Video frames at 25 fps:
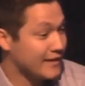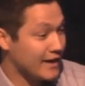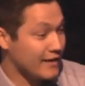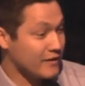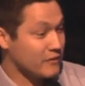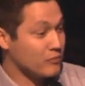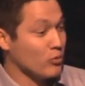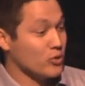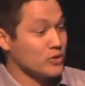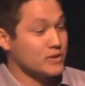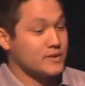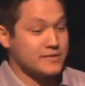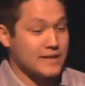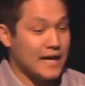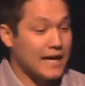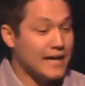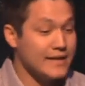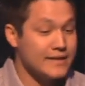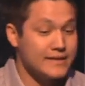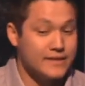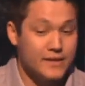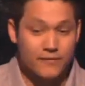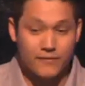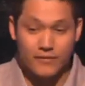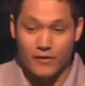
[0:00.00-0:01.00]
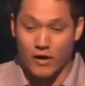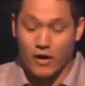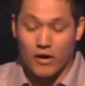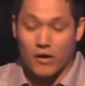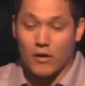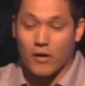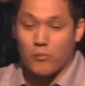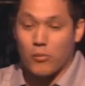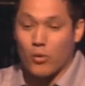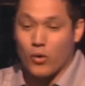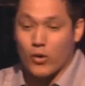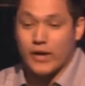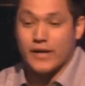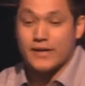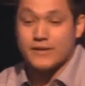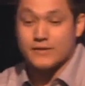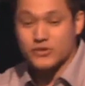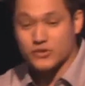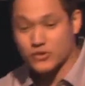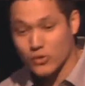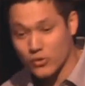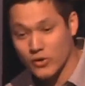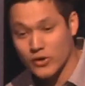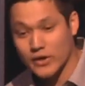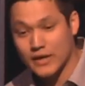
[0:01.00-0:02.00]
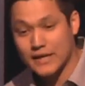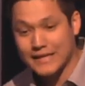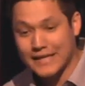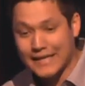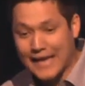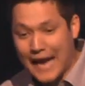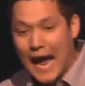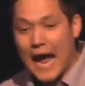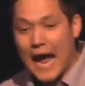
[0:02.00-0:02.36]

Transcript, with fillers: that is more scientific or more historically